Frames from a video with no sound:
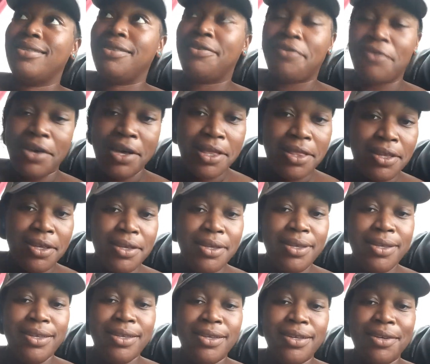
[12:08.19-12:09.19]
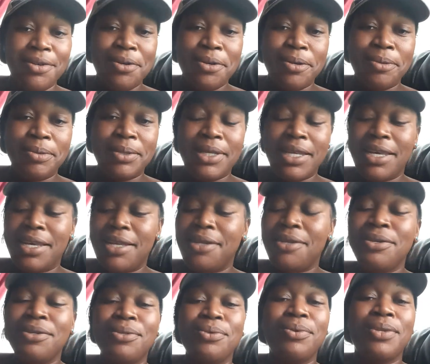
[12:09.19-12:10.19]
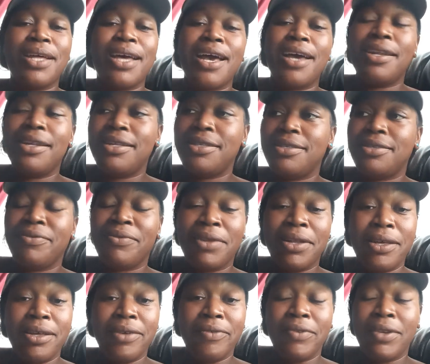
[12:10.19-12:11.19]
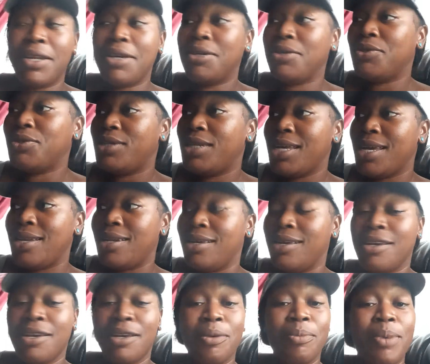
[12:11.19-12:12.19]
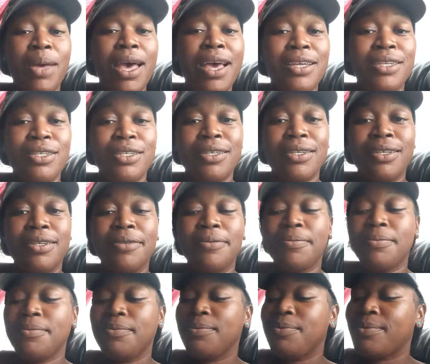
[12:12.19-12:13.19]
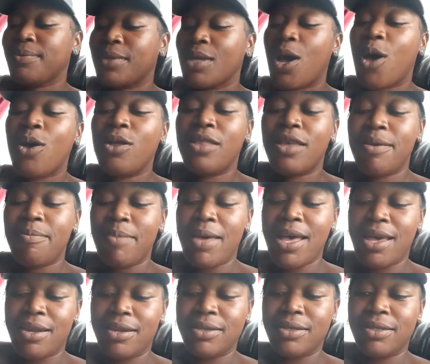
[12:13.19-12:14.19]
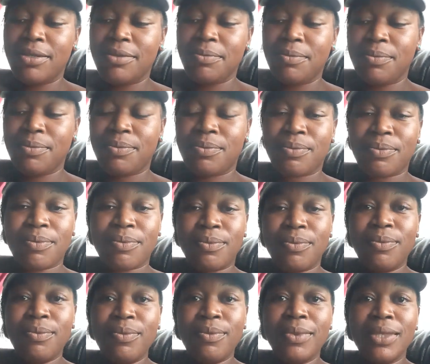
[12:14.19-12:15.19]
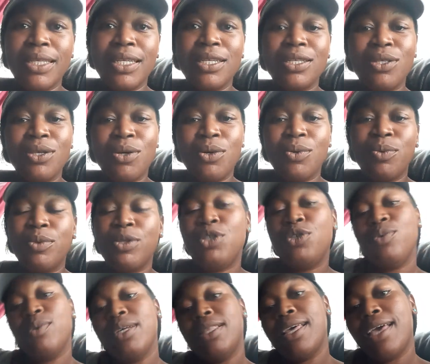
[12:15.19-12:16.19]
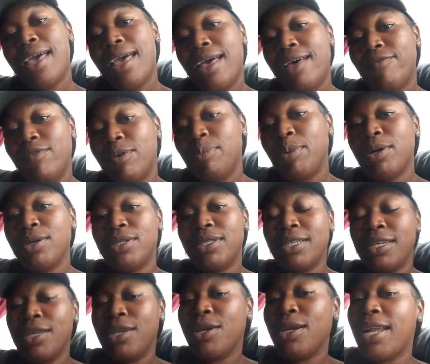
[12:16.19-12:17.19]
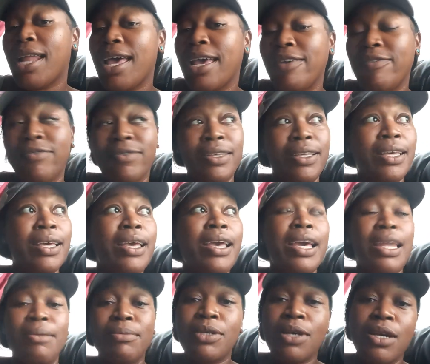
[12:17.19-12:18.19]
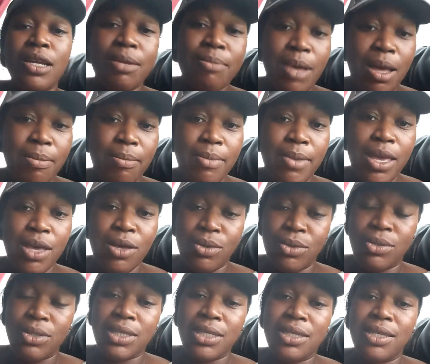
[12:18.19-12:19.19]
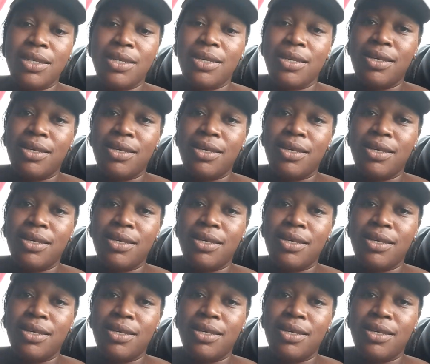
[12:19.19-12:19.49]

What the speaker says: the Father. You know what I'm saying? Look through the eye lens of love and understanding and compassion. All that matters. So, would you rather have a person in your life? And I'm talking about males.